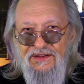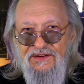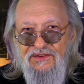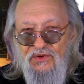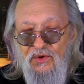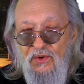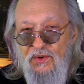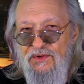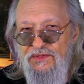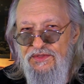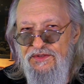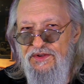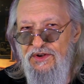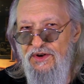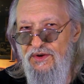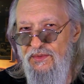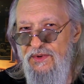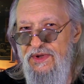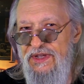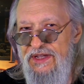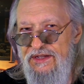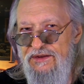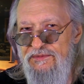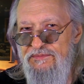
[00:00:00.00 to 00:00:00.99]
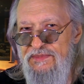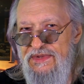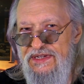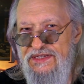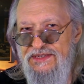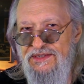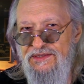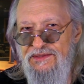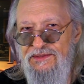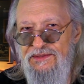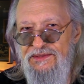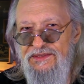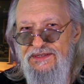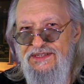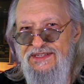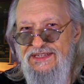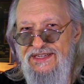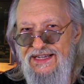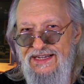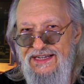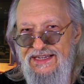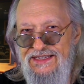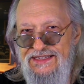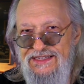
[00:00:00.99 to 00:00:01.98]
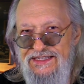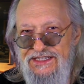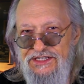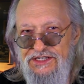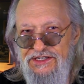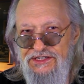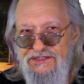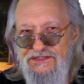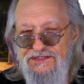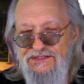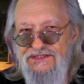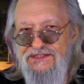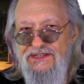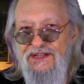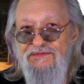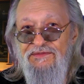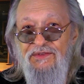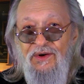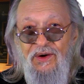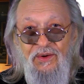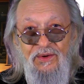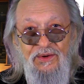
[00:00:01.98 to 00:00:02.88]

North Korean missile technicians have